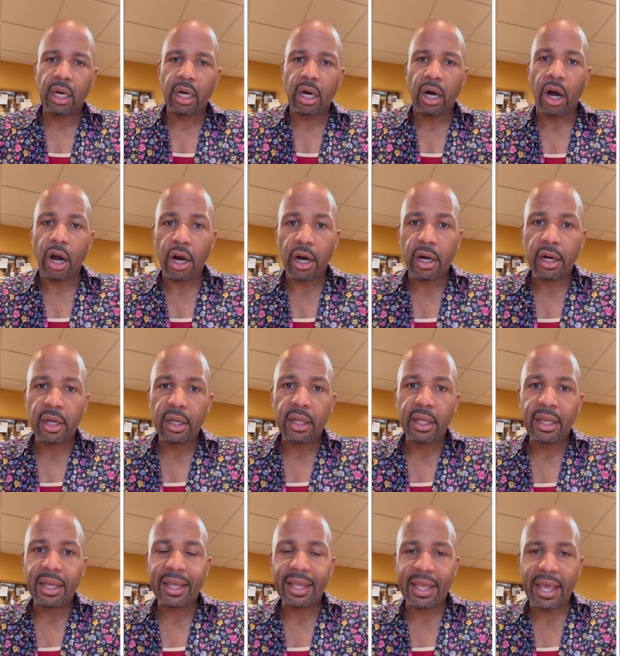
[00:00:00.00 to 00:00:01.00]
are
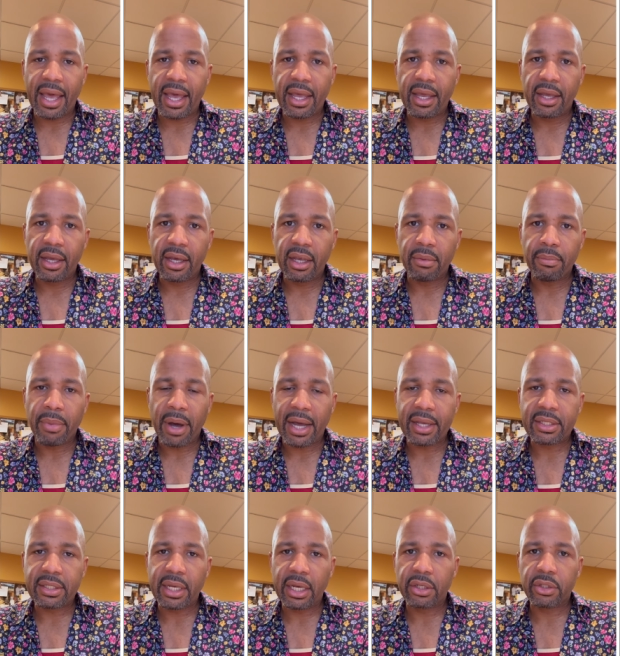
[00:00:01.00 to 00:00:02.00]
gay and
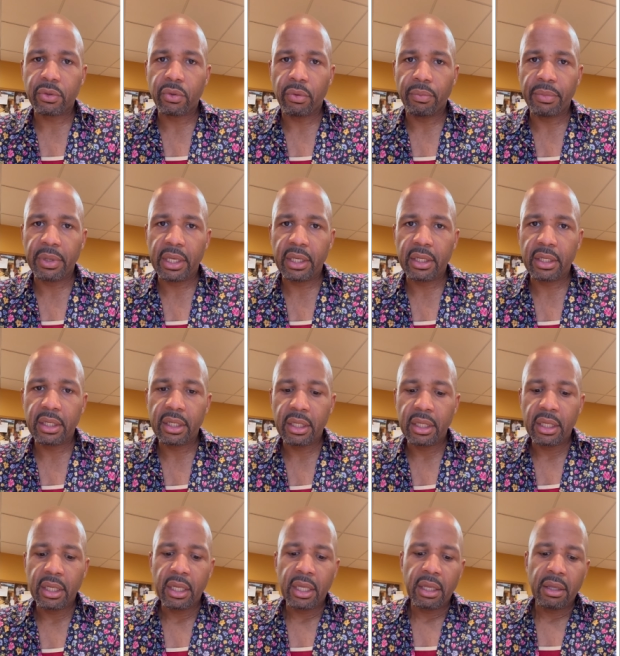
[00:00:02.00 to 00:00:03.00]
bisexual men.
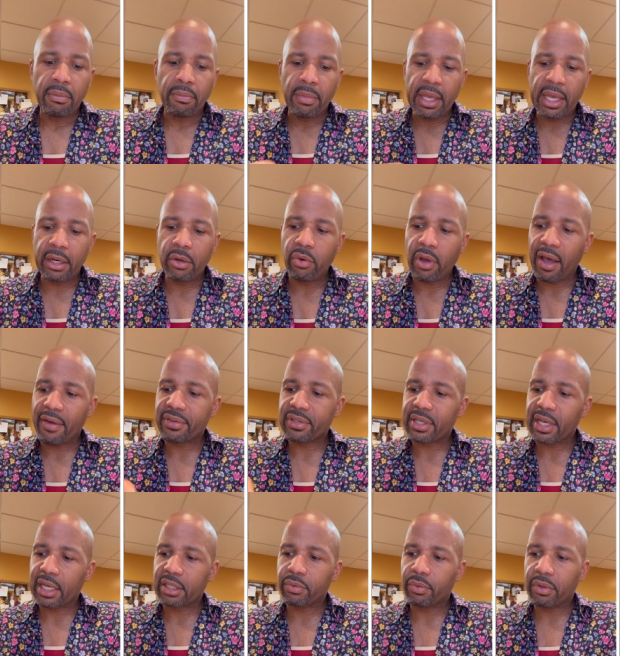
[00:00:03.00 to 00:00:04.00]
Men who have
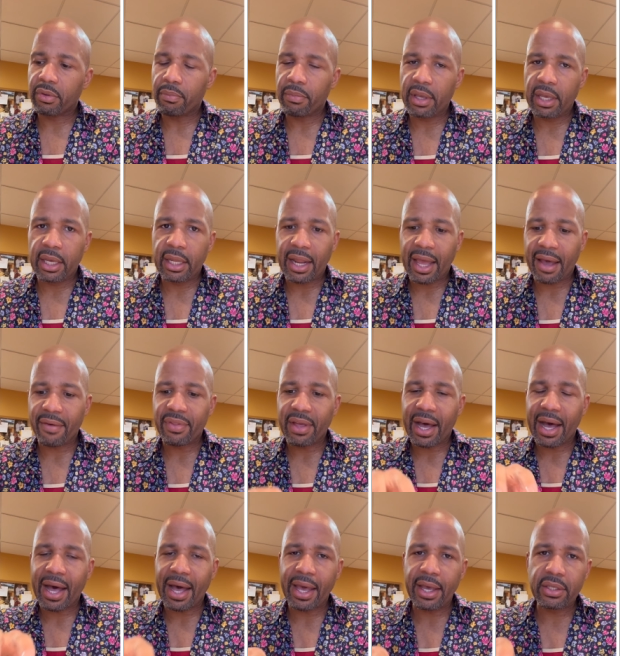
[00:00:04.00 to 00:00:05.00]
sex with men have the
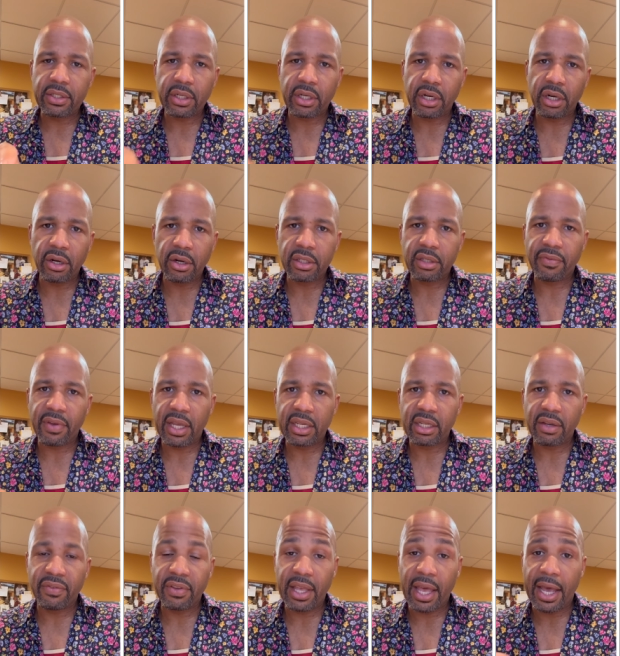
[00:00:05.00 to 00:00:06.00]
highest occurrence of
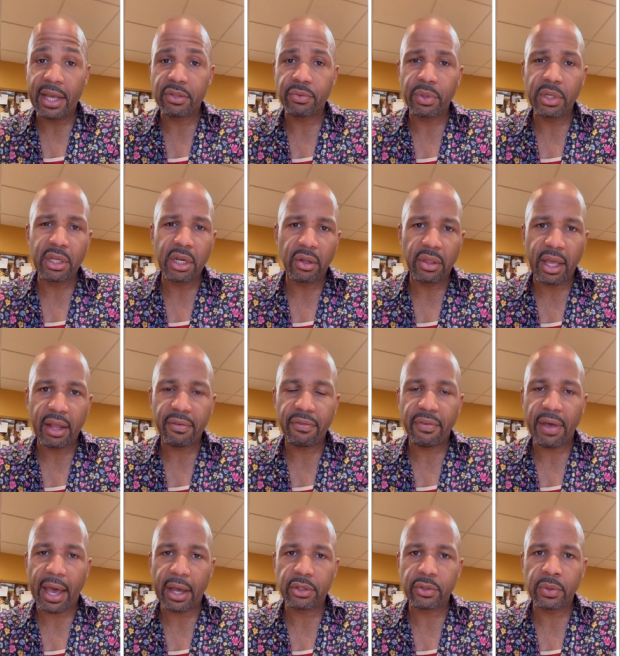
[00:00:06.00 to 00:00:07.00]
HIV AIDS. We know that
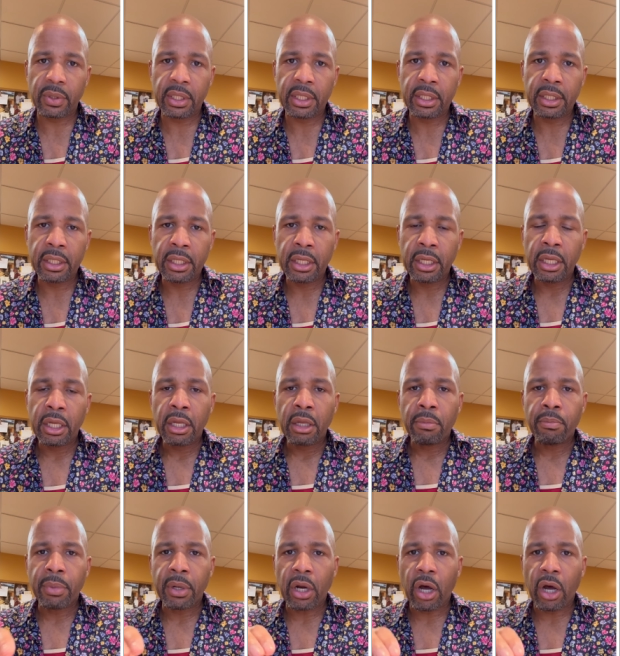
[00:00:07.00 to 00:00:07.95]
factually. But